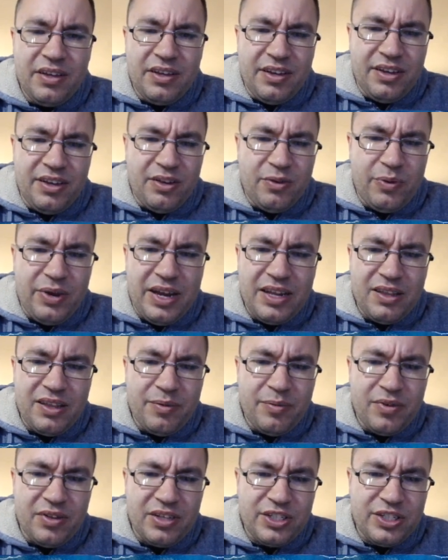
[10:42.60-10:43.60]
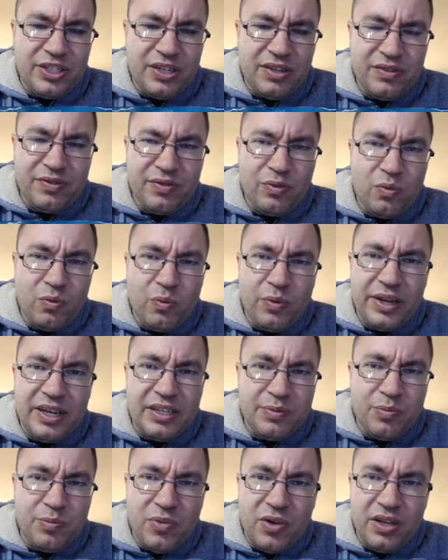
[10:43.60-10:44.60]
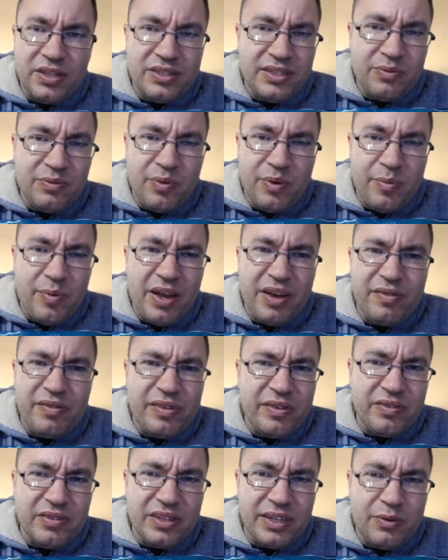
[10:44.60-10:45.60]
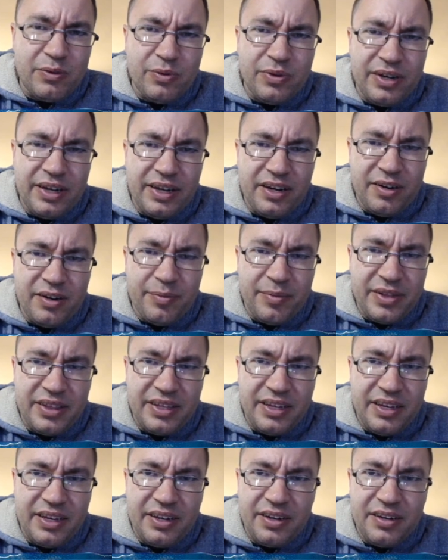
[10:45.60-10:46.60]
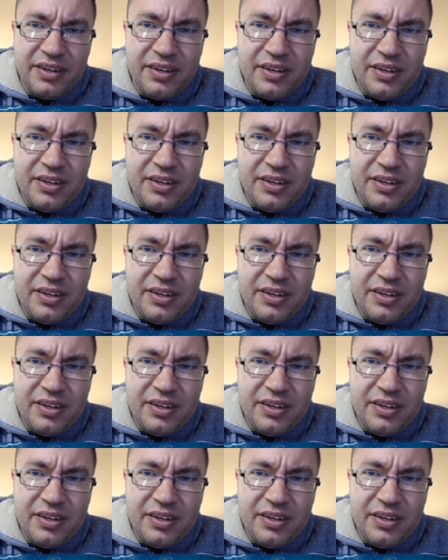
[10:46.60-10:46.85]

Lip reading: You know, we had them on the shelves for weeks, months. We might have even liquidated them at the end.